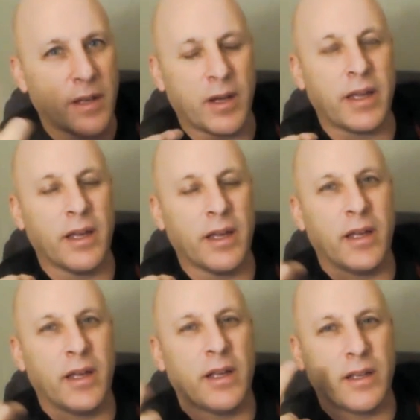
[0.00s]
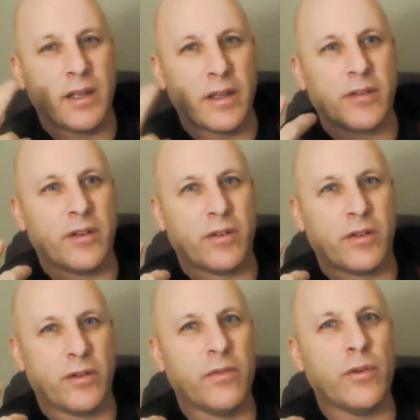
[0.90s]
And am I
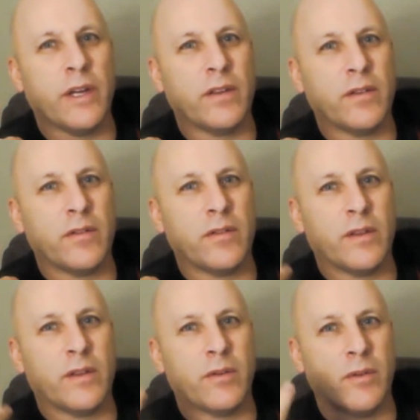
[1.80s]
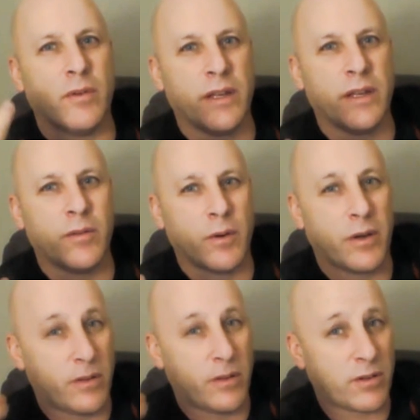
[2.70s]
listening to a voice that really
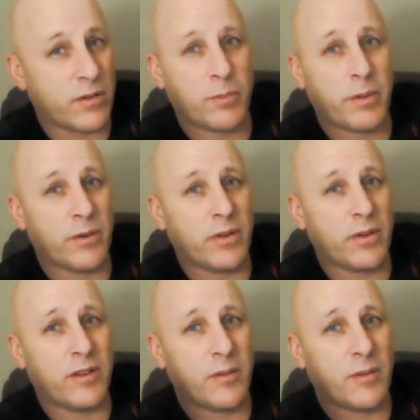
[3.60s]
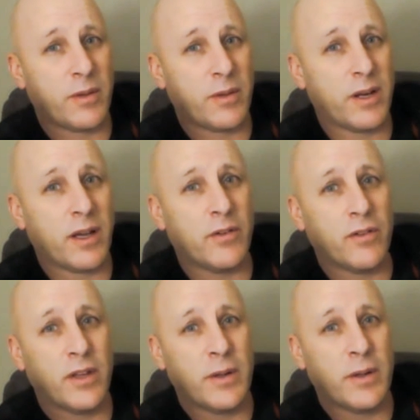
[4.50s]
is part of this conspiracy that I might
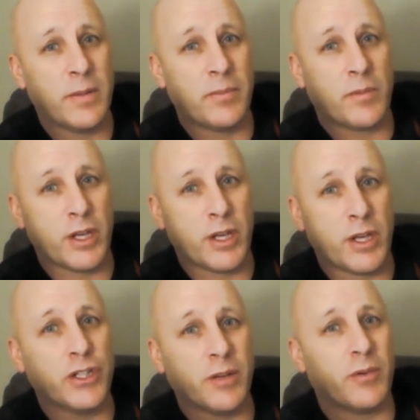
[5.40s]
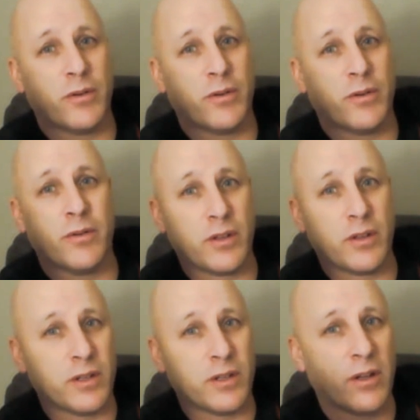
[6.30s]
have with Egypt
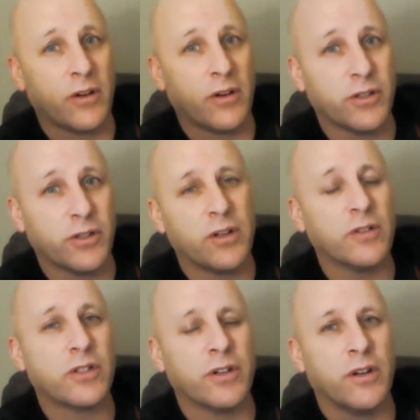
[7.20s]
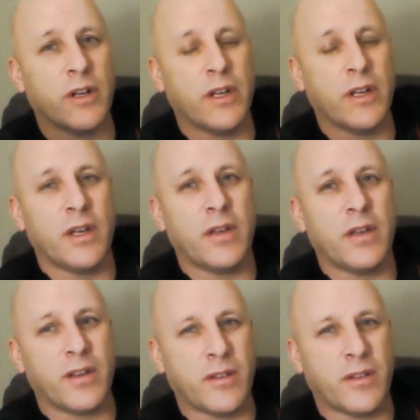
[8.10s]
or the larger culture
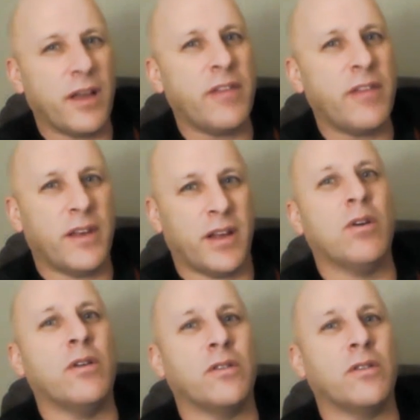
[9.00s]
that has nothing